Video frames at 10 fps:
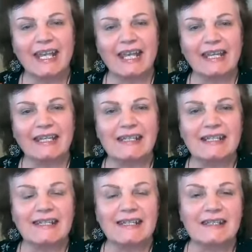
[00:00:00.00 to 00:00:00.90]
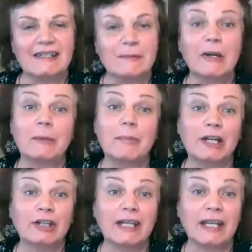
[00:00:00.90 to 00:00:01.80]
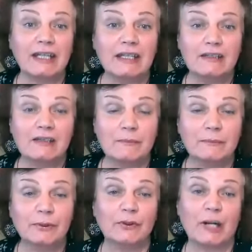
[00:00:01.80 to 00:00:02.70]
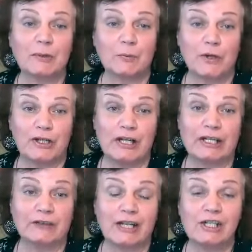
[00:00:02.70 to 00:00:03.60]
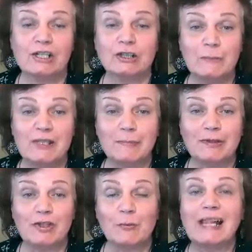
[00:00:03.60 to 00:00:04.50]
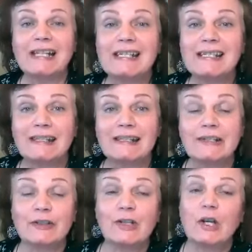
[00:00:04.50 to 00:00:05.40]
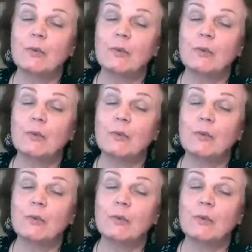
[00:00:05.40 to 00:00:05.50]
and this is Mary Potter Kenyon, Program Coordinator at Shalom Spirituality Center,